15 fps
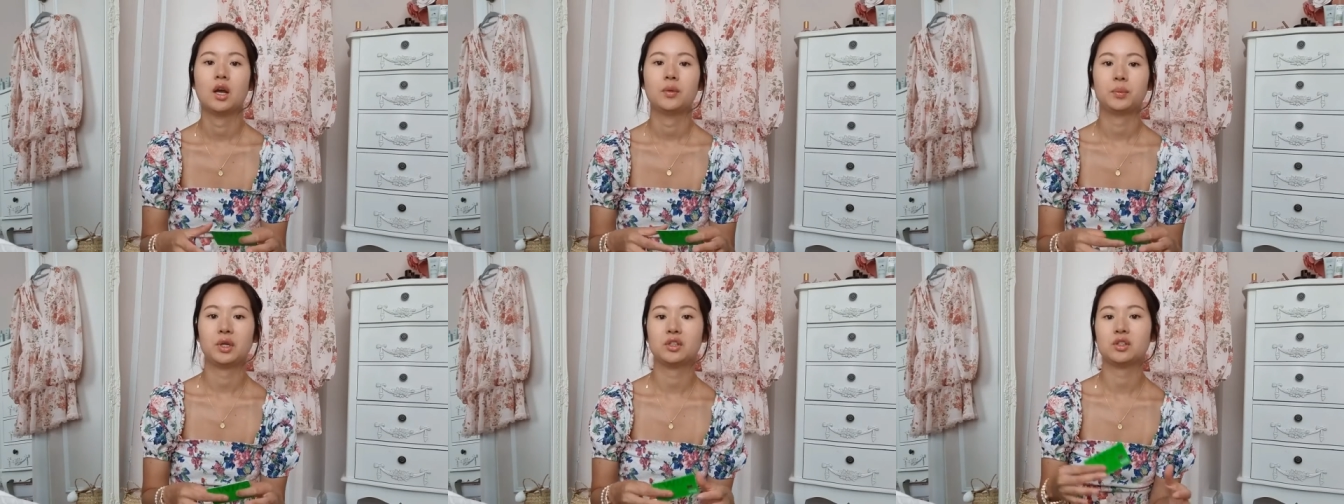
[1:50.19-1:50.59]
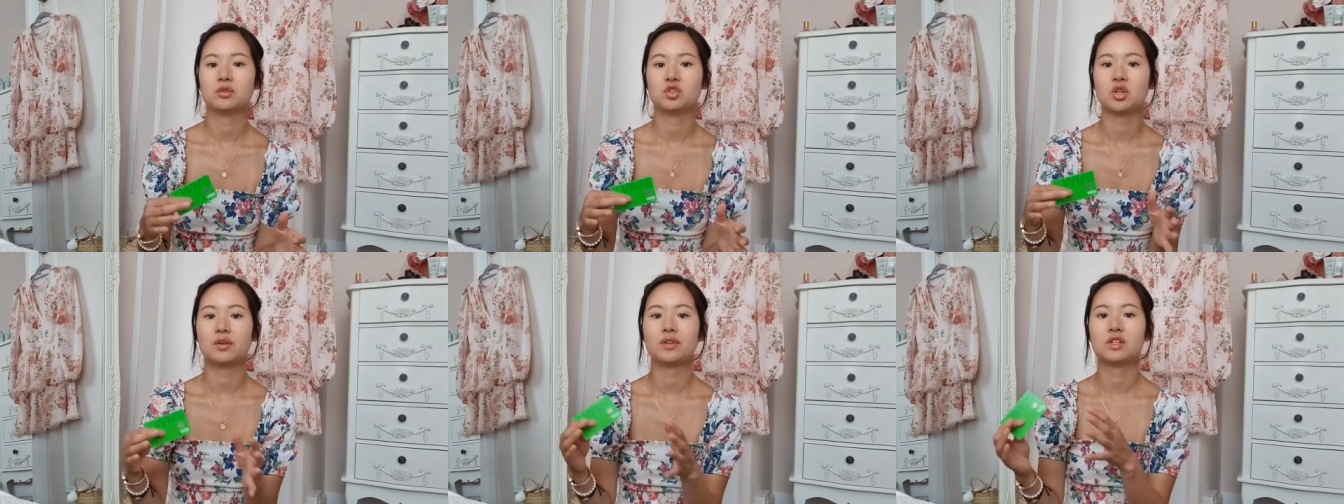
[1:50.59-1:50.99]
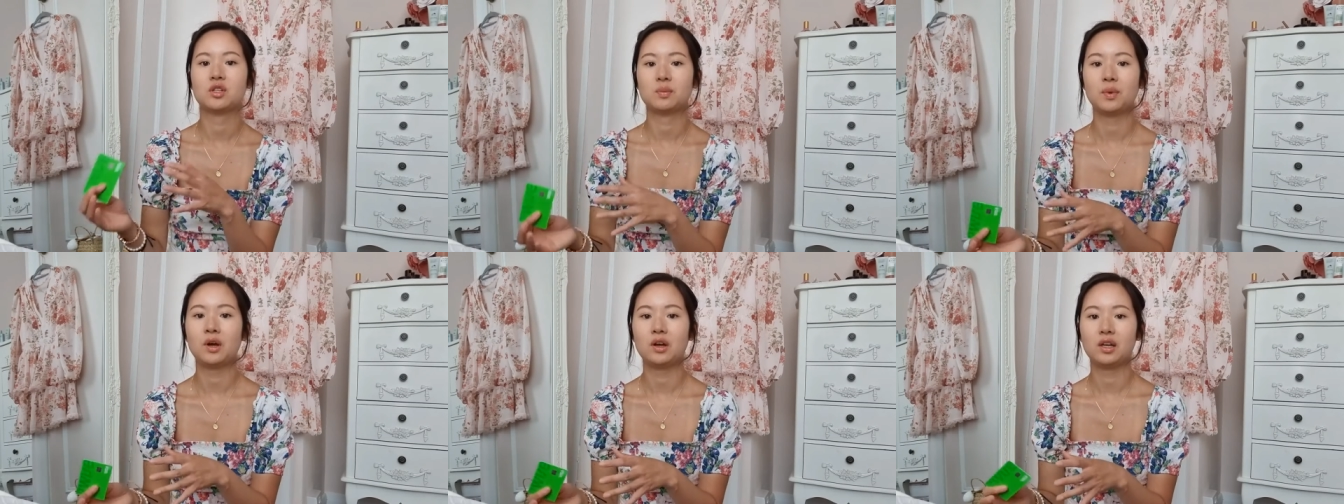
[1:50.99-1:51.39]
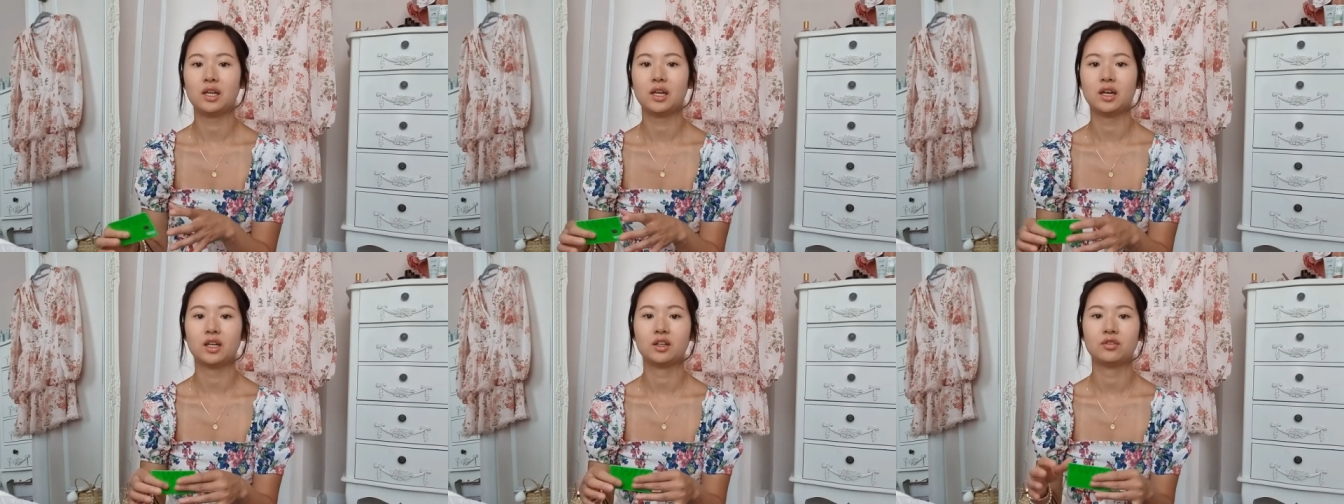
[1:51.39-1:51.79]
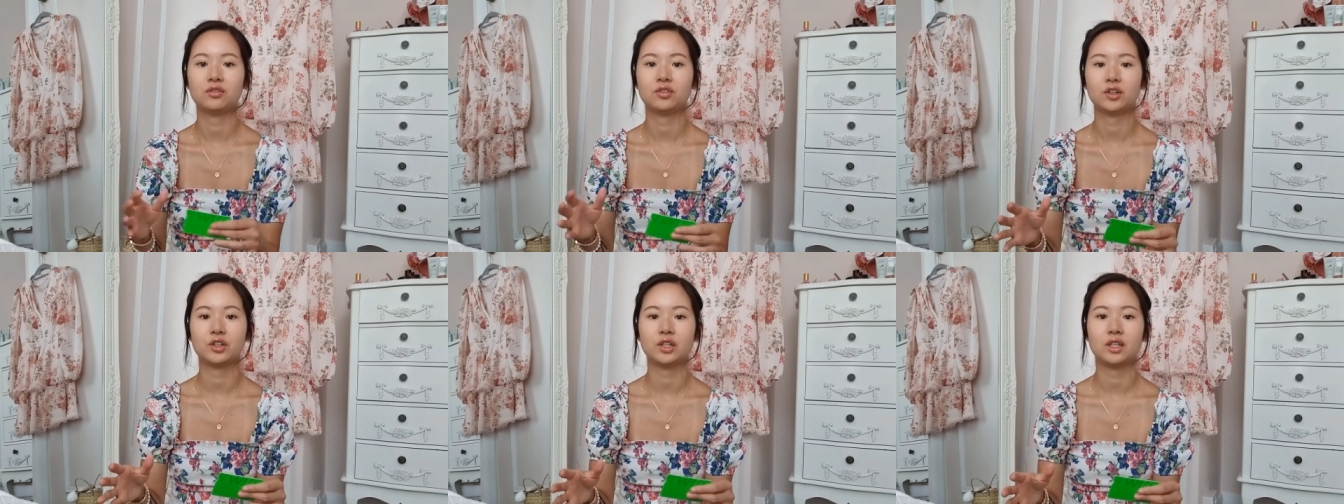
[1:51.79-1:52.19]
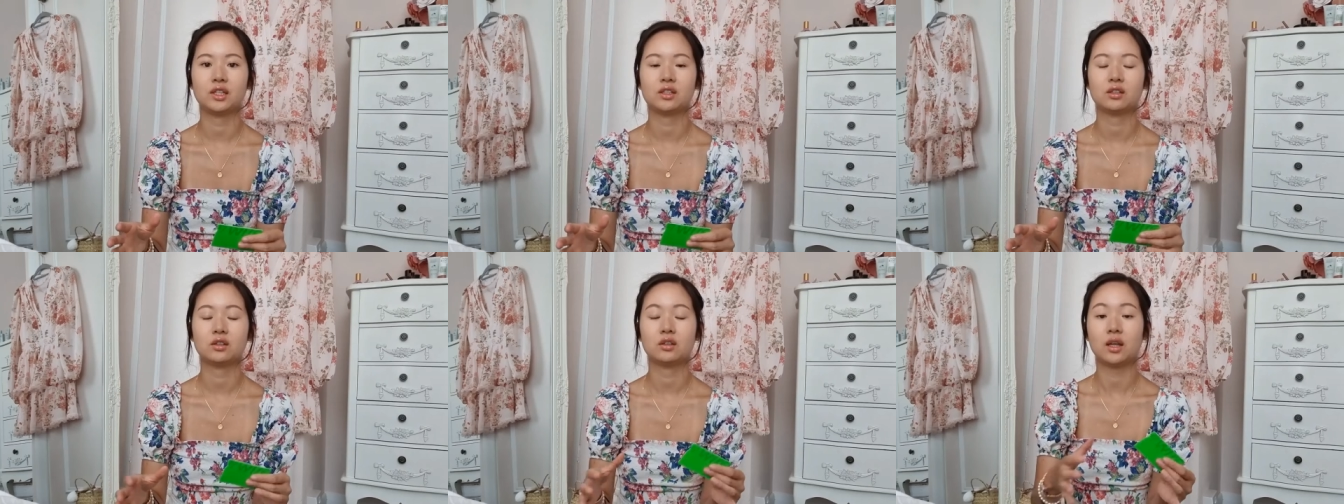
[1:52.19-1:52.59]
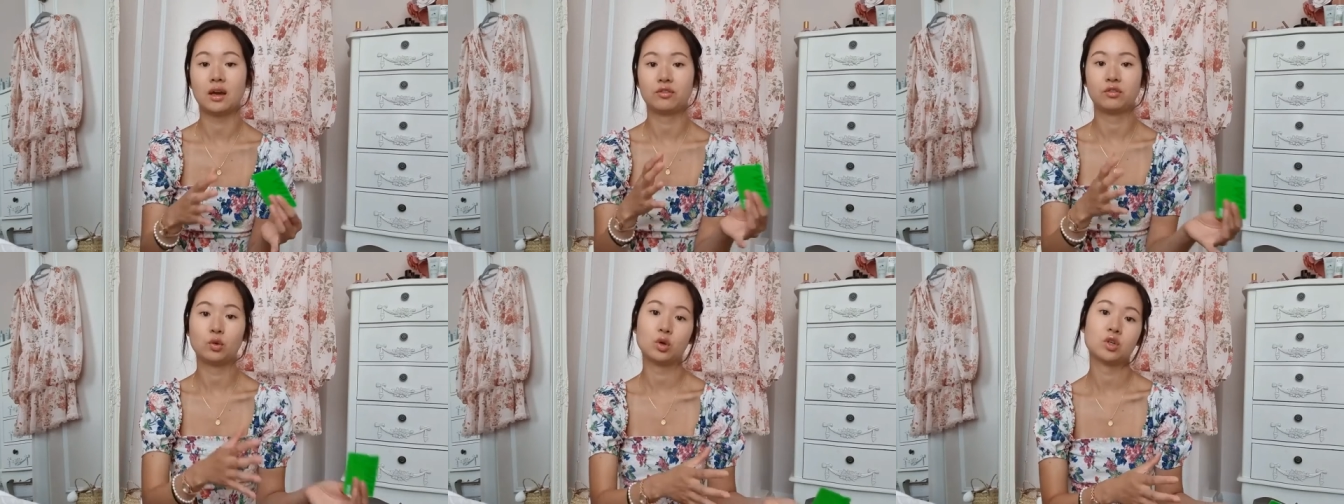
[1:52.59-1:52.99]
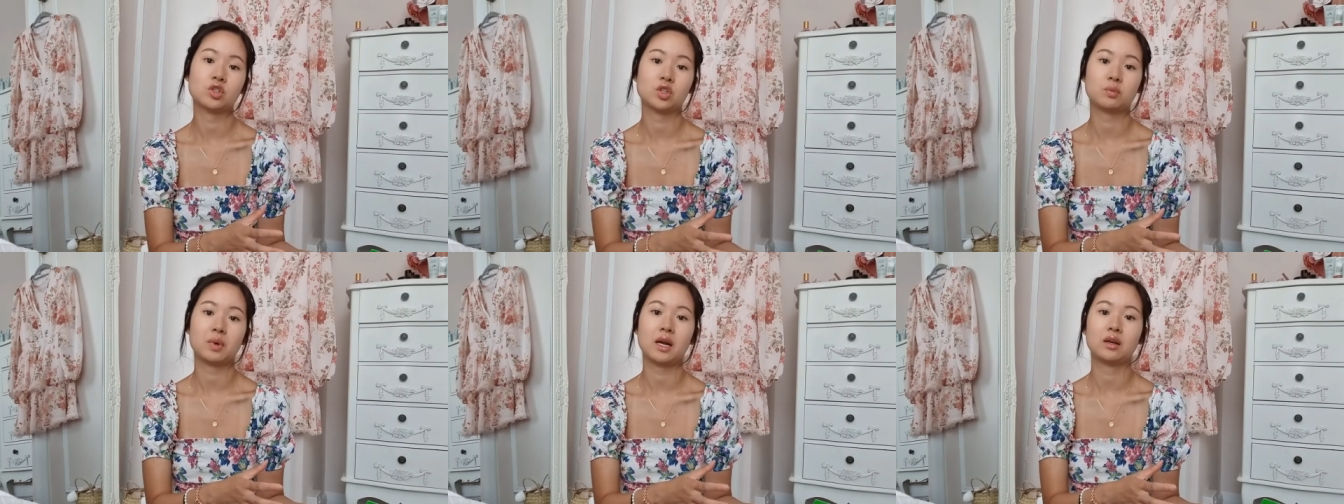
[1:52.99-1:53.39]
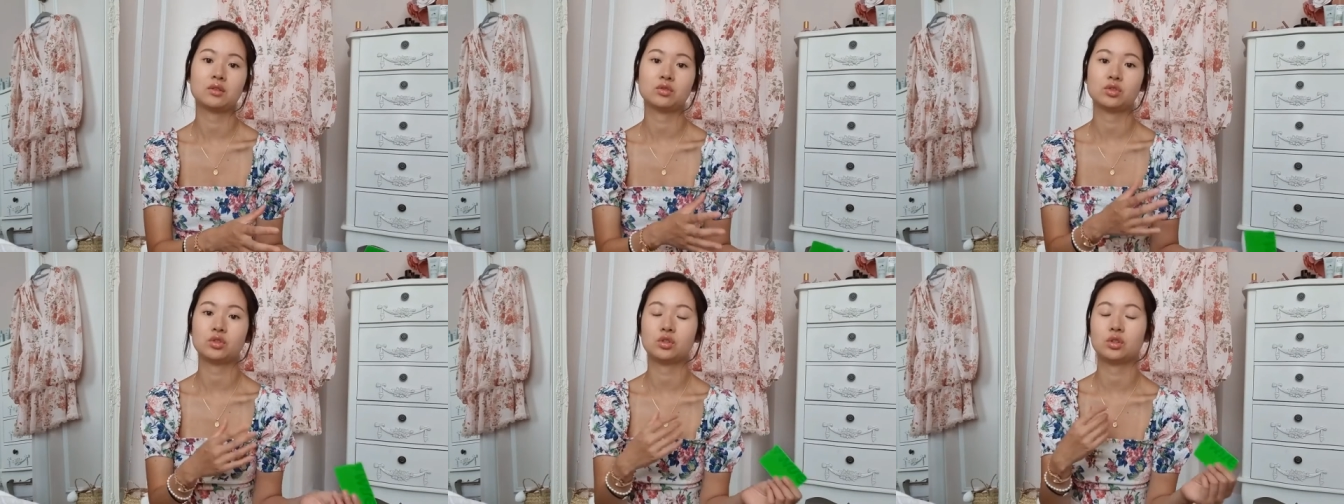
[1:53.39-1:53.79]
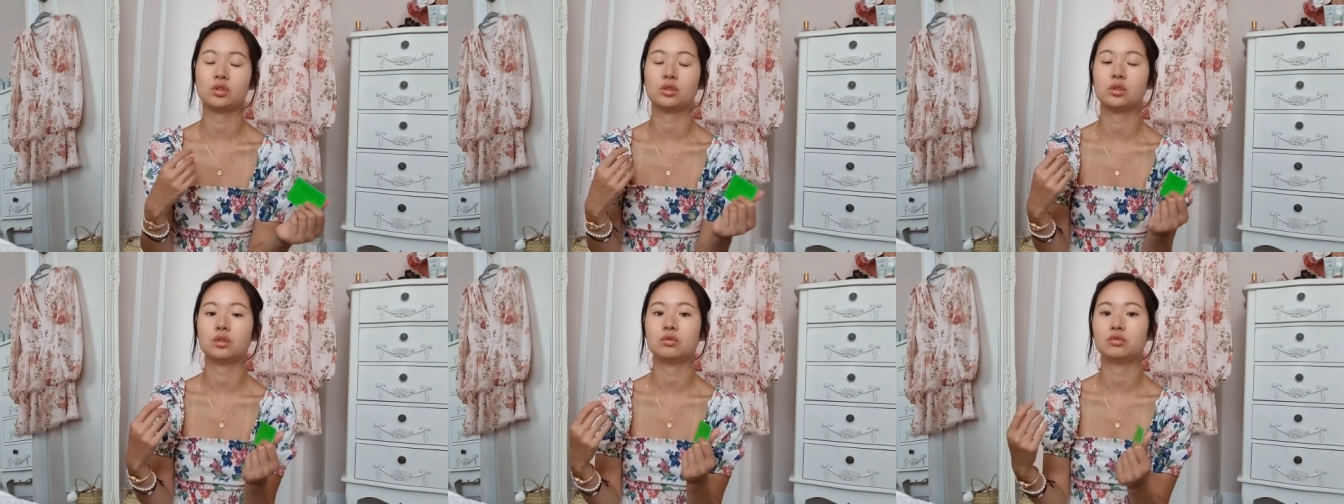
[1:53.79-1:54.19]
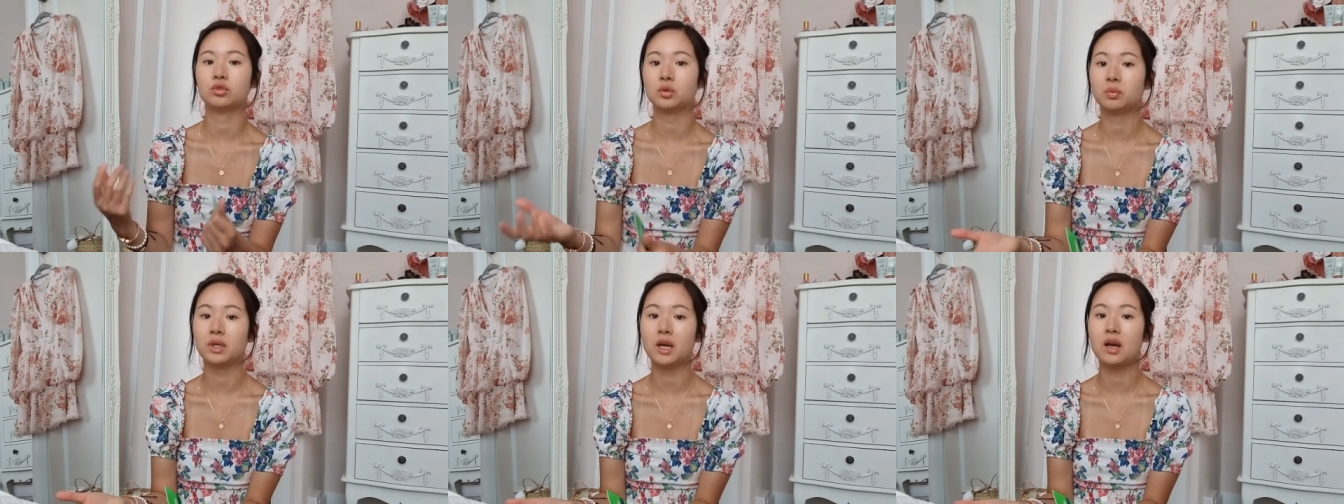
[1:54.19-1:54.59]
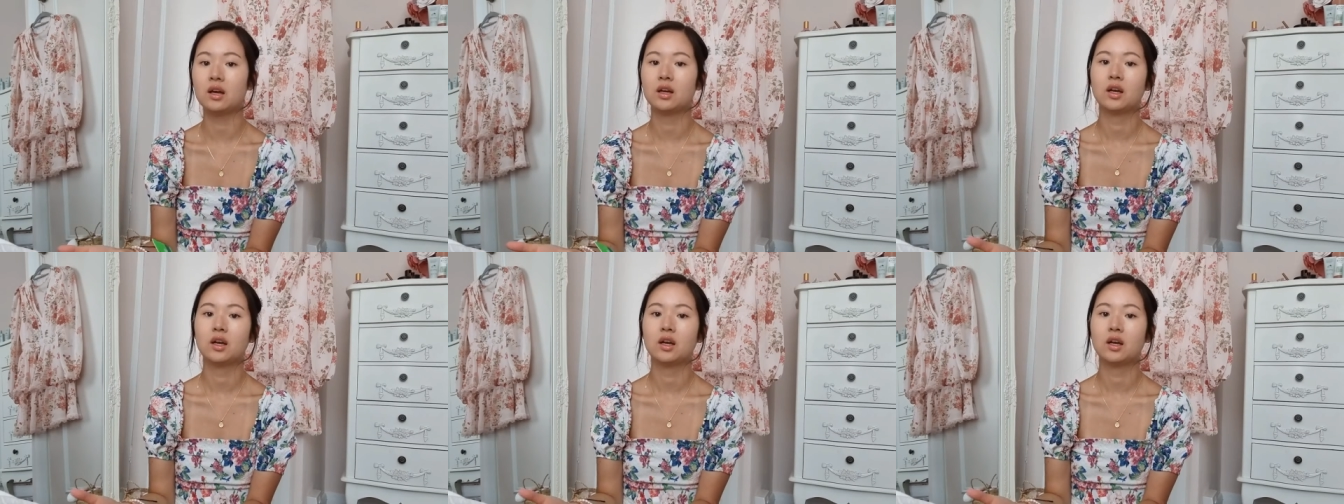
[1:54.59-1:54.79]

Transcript: because I was traveling to Bali I converted that 400 pounds to rupiah